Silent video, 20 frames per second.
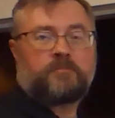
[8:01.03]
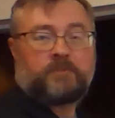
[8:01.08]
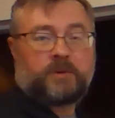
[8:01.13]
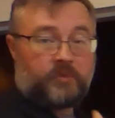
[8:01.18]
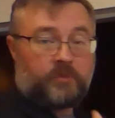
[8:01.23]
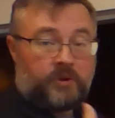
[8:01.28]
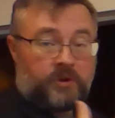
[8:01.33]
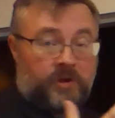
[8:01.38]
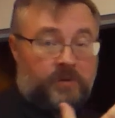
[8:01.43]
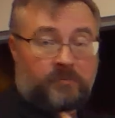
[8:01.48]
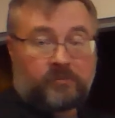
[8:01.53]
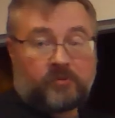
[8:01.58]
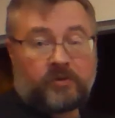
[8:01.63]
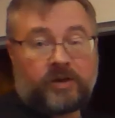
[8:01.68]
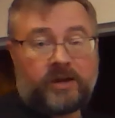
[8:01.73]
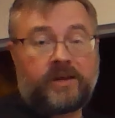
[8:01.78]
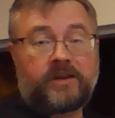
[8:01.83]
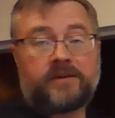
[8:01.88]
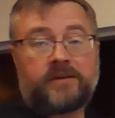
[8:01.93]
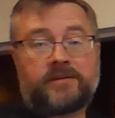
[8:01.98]
But we are
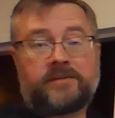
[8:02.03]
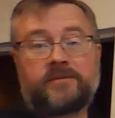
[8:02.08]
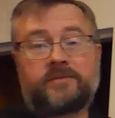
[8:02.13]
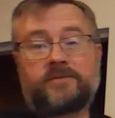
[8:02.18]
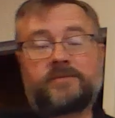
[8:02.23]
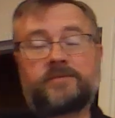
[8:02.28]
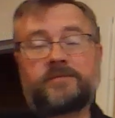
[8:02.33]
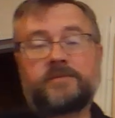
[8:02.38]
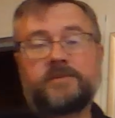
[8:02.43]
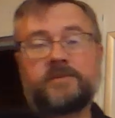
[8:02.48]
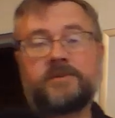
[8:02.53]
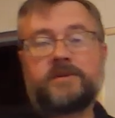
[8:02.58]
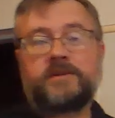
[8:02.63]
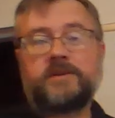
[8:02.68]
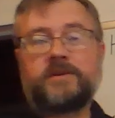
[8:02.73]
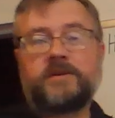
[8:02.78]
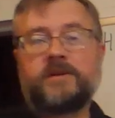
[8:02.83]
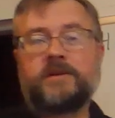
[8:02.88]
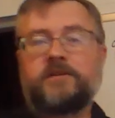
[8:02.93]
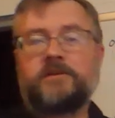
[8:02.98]
praying
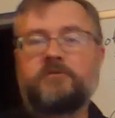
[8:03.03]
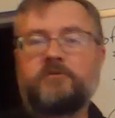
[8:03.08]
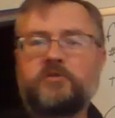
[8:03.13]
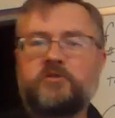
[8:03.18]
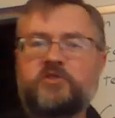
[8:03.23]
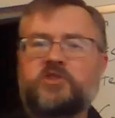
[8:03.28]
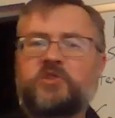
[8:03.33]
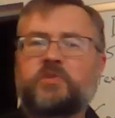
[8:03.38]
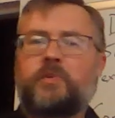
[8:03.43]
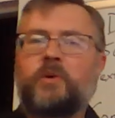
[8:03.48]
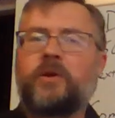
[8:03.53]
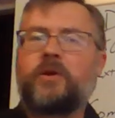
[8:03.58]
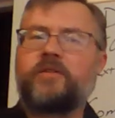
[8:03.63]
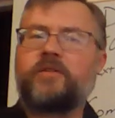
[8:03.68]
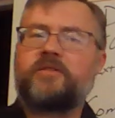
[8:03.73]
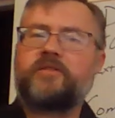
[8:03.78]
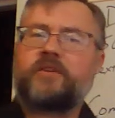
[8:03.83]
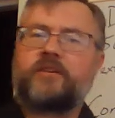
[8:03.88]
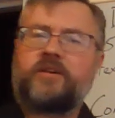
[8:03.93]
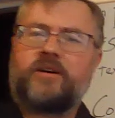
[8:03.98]
for the
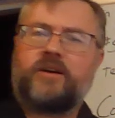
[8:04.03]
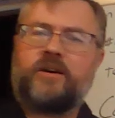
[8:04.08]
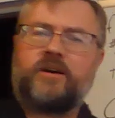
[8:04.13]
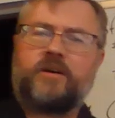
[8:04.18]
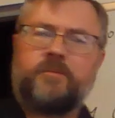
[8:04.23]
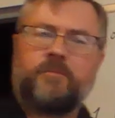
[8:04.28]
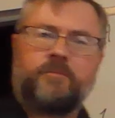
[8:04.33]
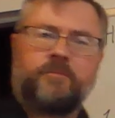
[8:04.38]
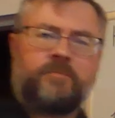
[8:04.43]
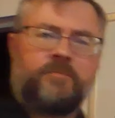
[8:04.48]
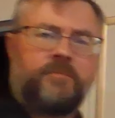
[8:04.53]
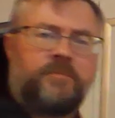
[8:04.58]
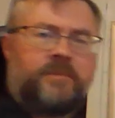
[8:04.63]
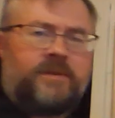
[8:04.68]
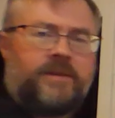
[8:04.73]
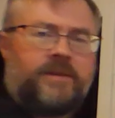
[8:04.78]
Spirit to come